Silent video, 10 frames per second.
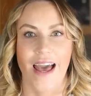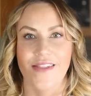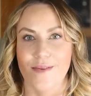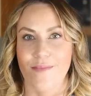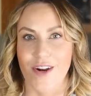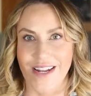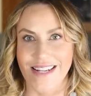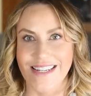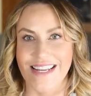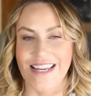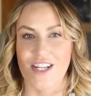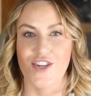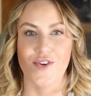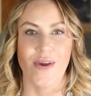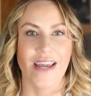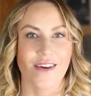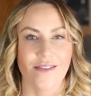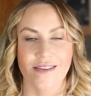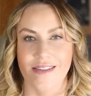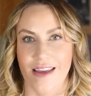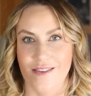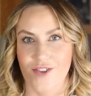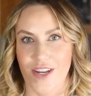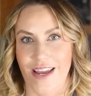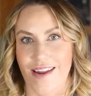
And they're marketed to get you increased energy